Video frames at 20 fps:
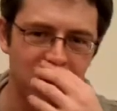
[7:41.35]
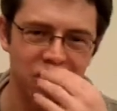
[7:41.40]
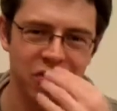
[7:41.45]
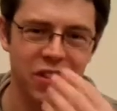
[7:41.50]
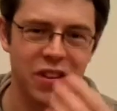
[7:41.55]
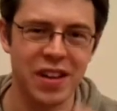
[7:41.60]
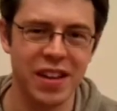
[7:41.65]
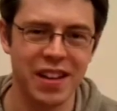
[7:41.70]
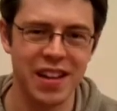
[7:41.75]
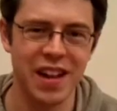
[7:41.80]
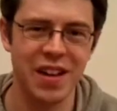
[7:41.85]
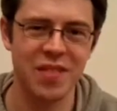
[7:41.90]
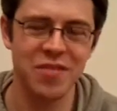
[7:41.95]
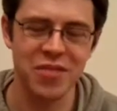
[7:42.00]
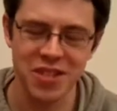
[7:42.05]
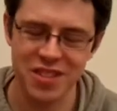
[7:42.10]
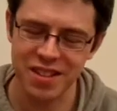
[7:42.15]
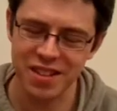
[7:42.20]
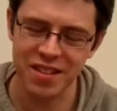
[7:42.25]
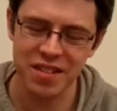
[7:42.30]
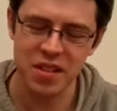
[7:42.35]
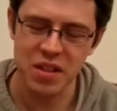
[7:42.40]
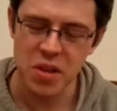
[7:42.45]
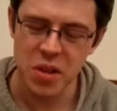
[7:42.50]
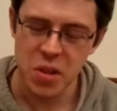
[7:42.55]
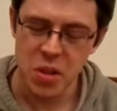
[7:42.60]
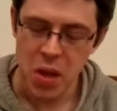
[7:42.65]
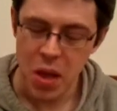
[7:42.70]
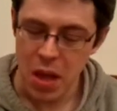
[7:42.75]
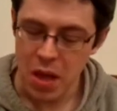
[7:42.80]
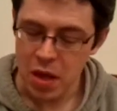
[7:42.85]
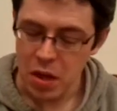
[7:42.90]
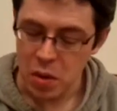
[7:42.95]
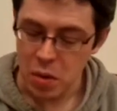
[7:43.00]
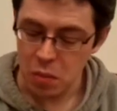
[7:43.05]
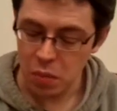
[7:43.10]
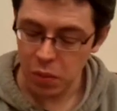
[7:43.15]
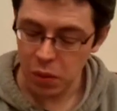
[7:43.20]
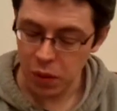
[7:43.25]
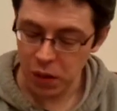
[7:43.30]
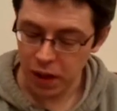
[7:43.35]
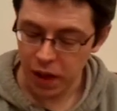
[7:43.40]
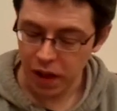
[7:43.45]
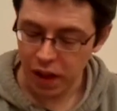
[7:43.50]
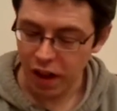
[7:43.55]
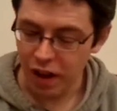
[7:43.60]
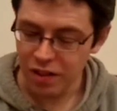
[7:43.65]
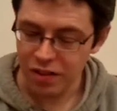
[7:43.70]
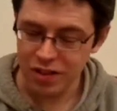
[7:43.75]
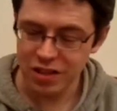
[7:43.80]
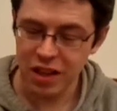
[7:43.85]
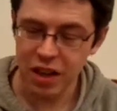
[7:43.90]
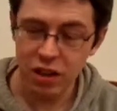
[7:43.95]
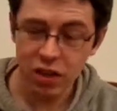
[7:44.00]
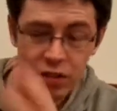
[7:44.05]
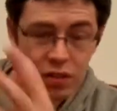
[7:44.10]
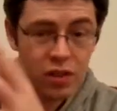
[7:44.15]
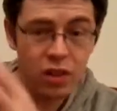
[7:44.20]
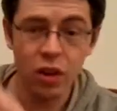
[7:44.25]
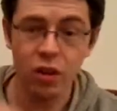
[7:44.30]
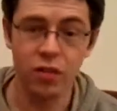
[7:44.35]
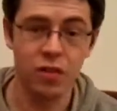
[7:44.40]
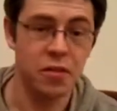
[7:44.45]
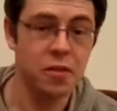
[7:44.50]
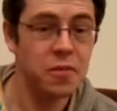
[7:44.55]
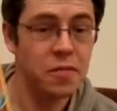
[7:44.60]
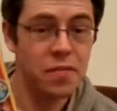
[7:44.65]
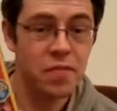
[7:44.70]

when camera's on. But yeah, I love the cover.